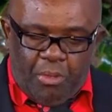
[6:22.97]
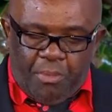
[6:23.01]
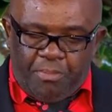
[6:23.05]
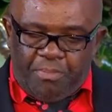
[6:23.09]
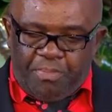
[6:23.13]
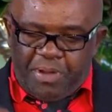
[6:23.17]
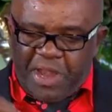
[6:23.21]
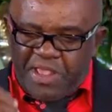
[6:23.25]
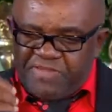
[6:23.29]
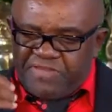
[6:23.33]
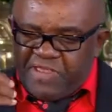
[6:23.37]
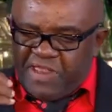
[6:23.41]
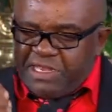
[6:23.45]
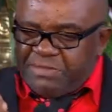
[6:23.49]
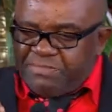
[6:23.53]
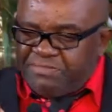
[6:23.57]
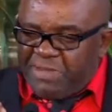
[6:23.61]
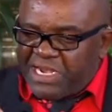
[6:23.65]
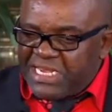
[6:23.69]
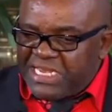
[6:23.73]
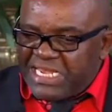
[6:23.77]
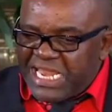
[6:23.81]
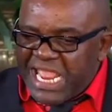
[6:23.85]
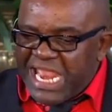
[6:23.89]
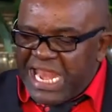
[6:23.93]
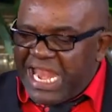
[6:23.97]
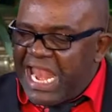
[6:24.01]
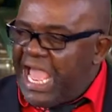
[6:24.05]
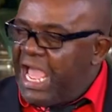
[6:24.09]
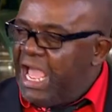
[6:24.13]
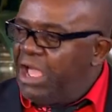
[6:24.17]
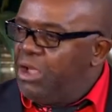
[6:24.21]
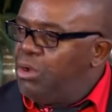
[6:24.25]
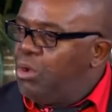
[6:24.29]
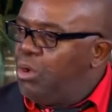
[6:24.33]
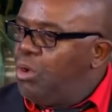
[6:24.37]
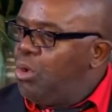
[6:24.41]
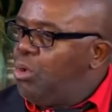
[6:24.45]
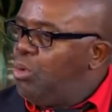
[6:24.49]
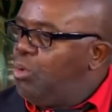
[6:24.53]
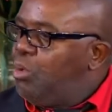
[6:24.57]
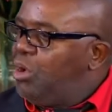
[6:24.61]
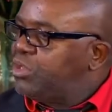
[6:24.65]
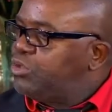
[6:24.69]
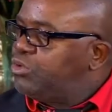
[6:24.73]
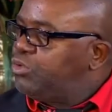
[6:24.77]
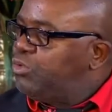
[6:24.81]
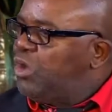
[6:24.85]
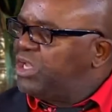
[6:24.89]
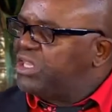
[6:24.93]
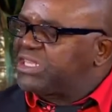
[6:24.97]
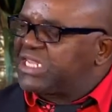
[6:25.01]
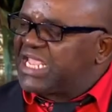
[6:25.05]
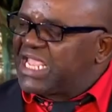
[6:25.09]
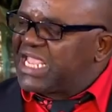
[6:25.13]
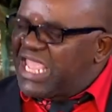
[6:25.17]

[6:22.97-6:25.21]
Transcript: President Mandela, what, what